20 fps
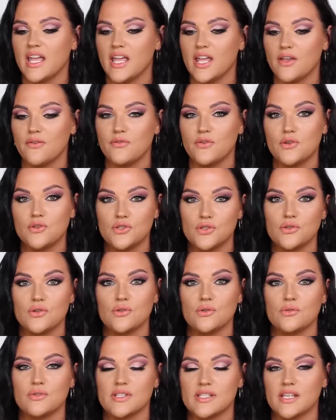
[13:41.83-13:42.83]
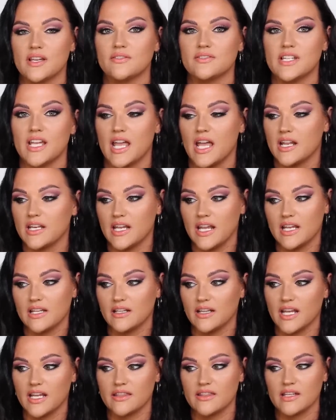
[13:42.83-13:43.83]
if you do self-tan
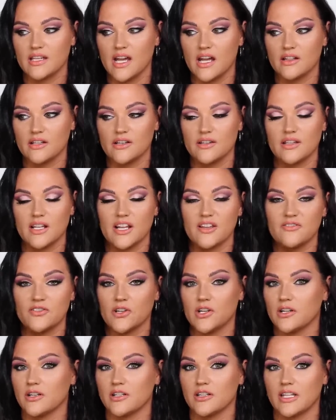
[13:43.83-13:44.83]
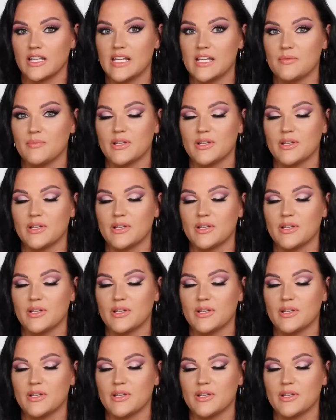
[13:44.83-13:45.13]
and like the color that I've currently